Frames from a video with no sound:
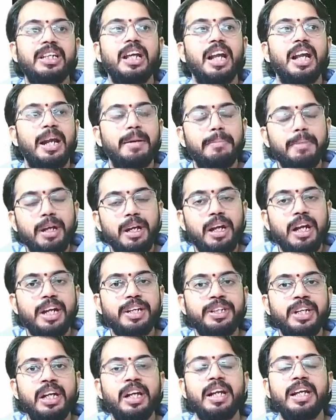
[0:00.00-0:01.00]

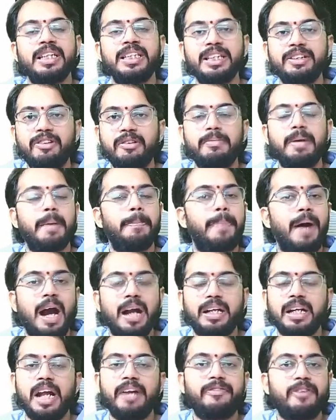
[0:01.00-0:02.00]
remuneration received by
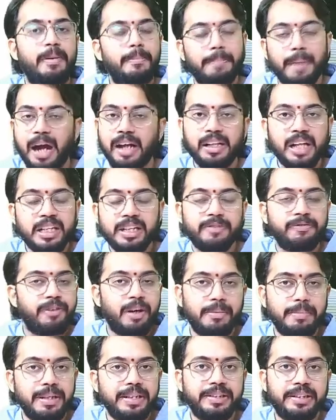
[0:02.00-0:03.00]
partner from partnership
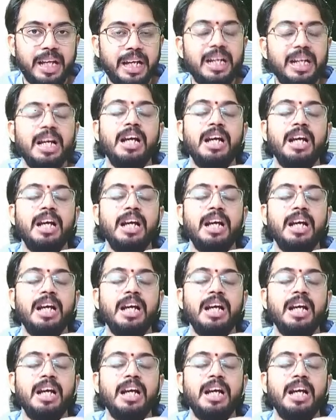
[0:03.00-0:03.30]
firm is there,